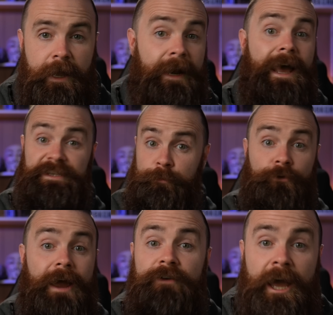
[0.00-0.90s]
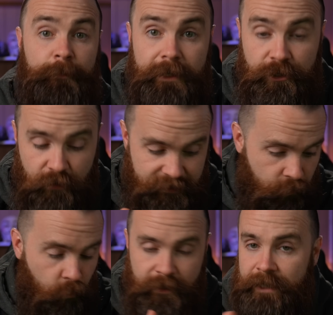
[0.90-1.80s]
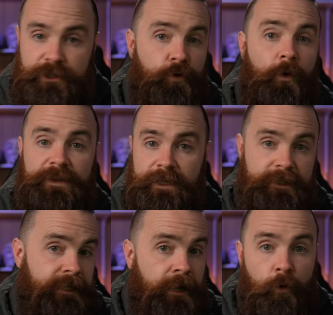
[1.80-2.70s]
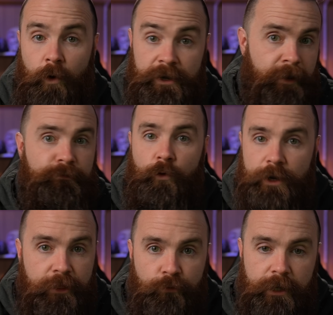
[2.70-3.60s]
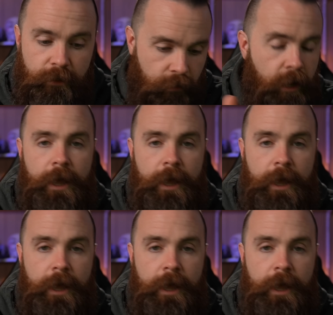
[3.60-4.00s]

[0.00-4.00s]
and it has a private IP address like 192.168.1.43 or